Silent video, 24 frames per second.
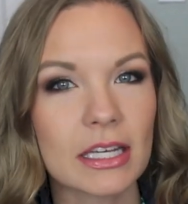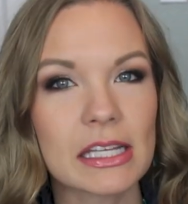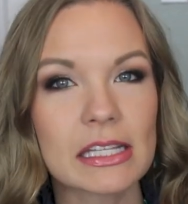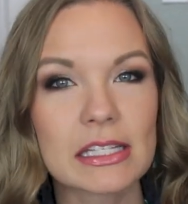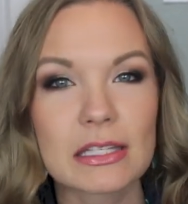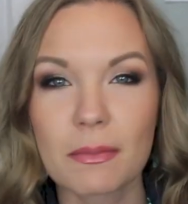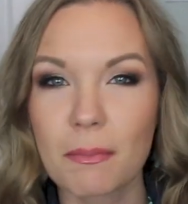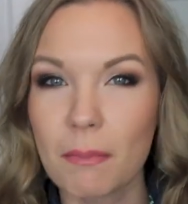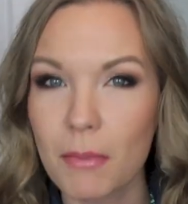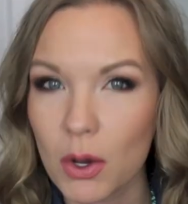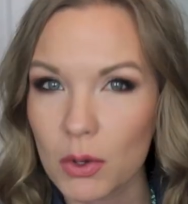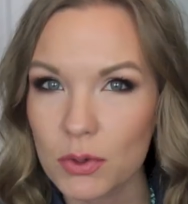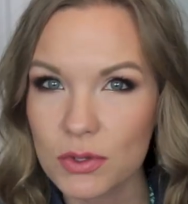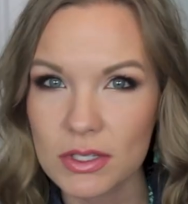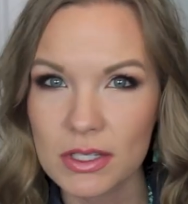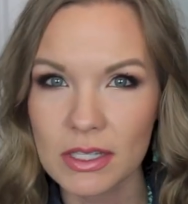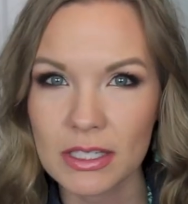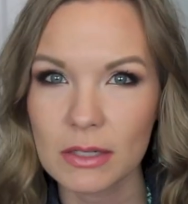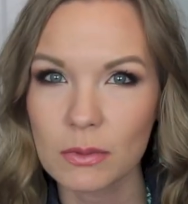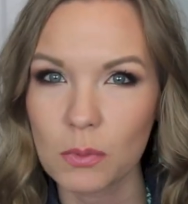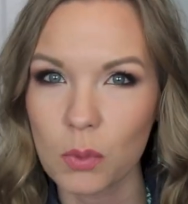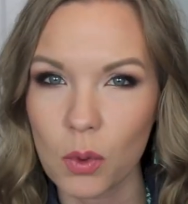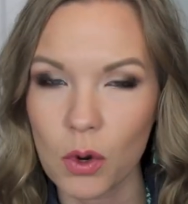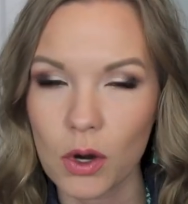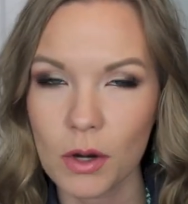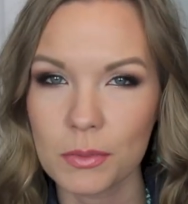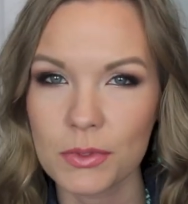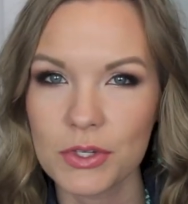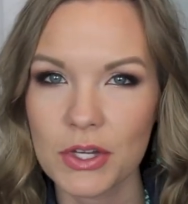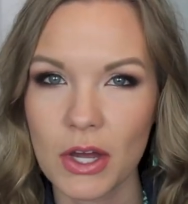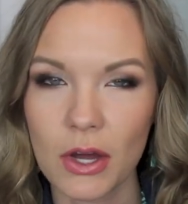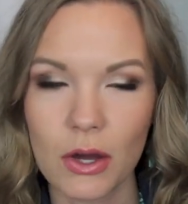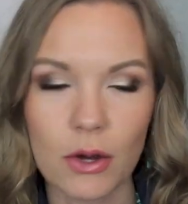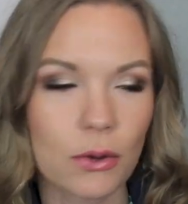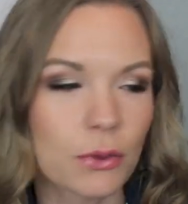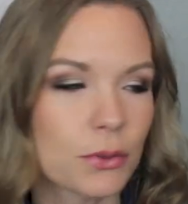It's mostly warm
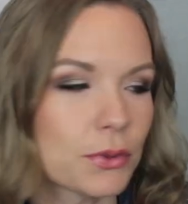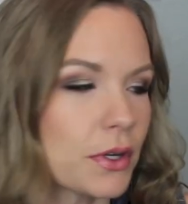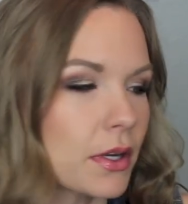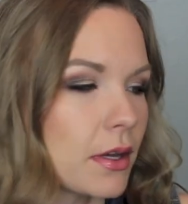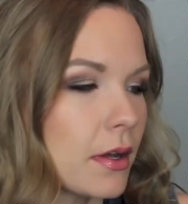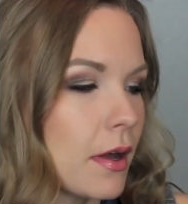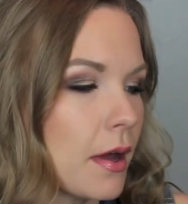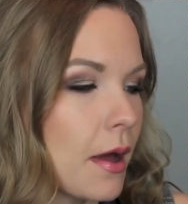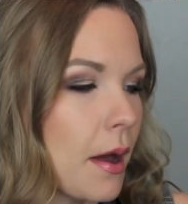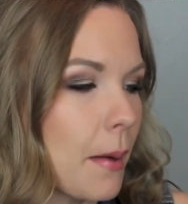tone,